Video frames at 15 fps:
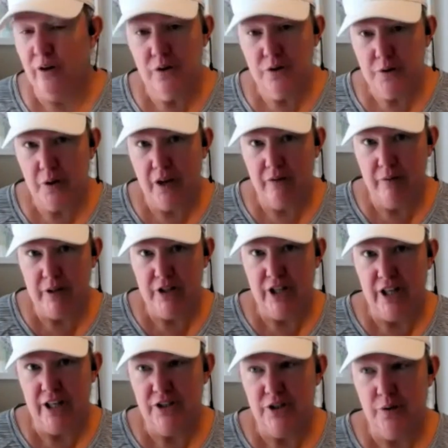And it
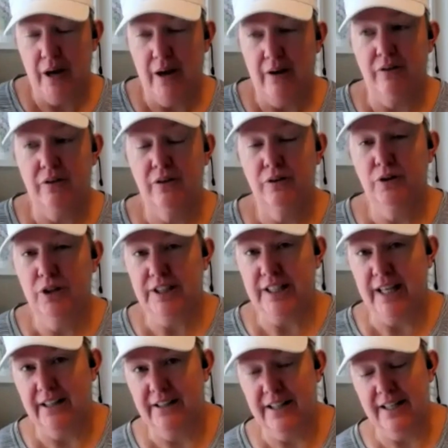also gave me the chance to
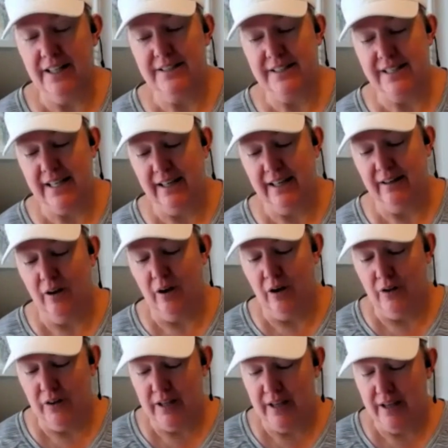have looked at and
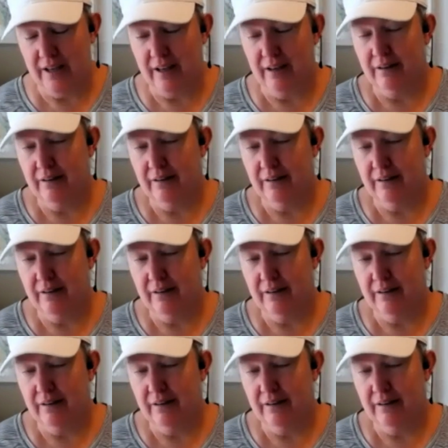seen